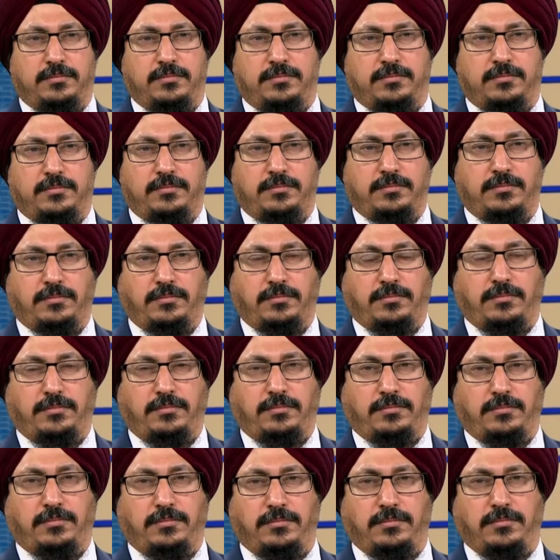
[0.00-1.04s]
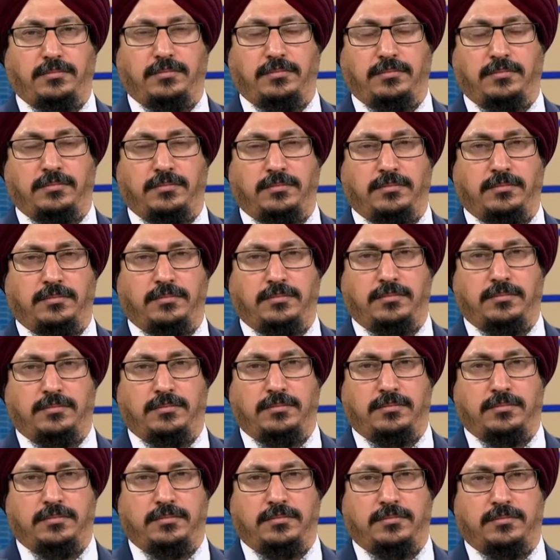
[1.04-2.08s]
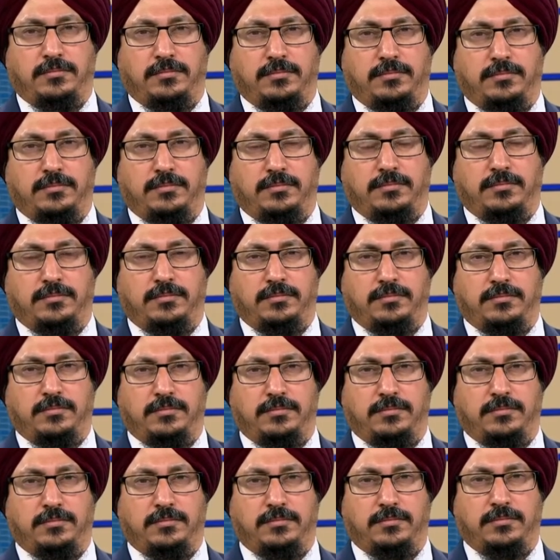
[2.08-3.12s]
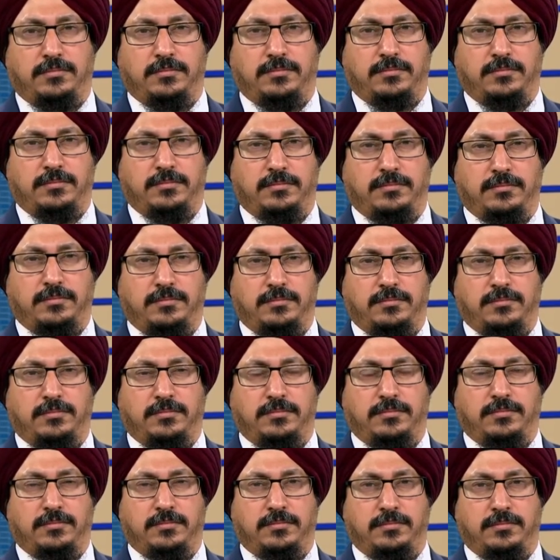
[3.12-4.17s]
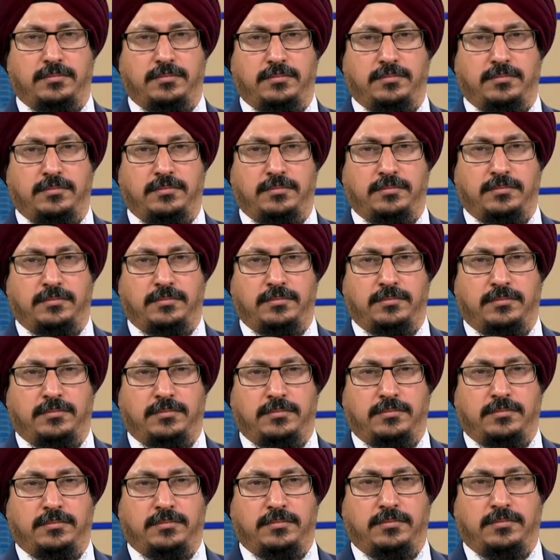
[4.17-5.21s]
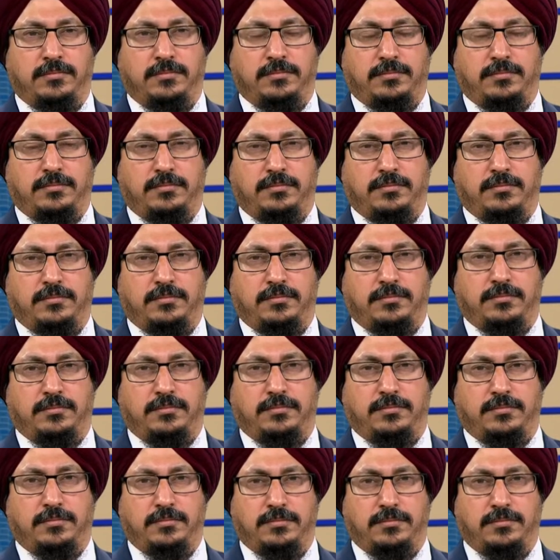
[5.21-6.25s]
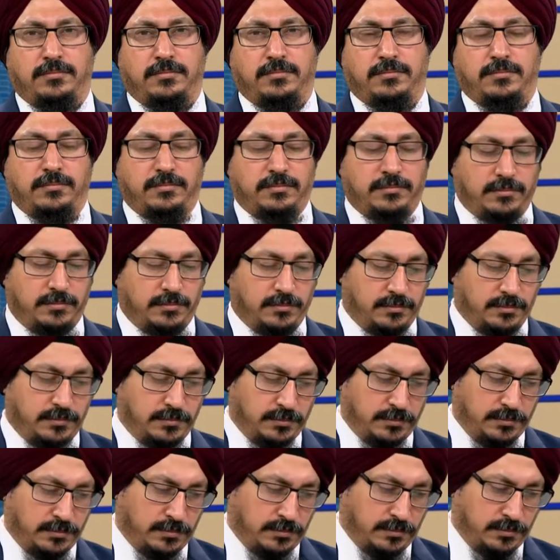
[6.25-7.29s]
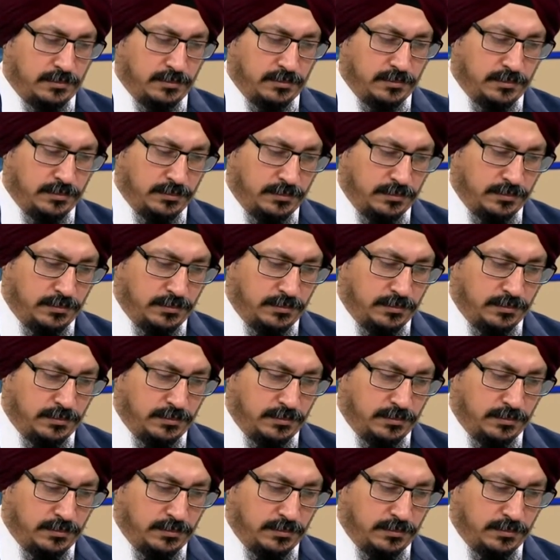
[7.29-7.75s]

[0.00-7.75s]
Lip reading: This person isn't speaking.